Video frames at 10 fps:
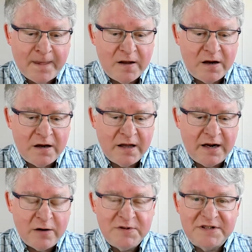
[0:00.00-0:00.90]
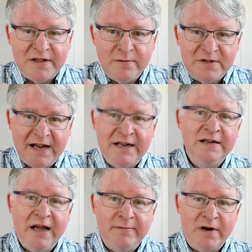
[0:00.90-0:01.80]
And I would send them
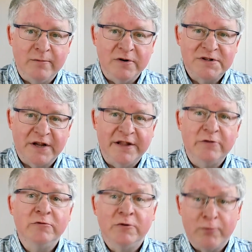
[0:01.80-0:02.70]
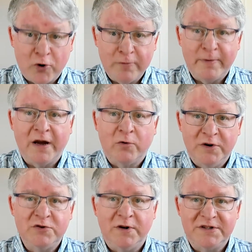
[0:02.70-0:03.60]
10 game numbers, and they would report back
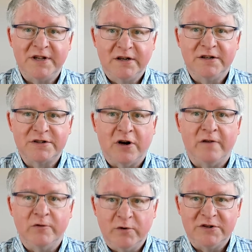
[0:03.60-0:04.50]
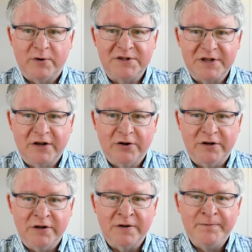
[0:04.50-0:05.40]
which ones they could solve and which ones they
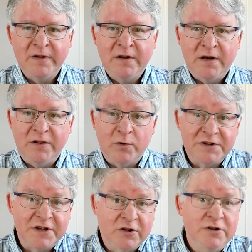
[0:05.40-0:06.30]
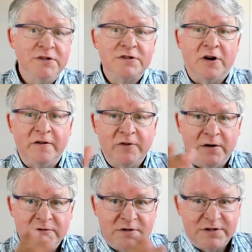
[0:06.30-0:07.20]
couldn't. And the ones they couldn't solve
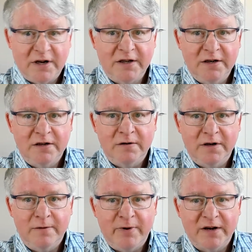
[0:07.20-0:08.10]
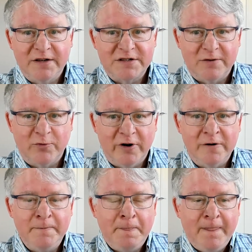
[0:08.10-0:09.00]
got stuck in a bucket
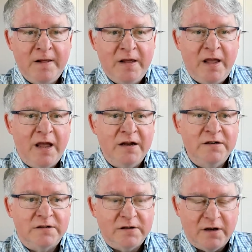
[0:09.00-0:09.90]
somewhere. And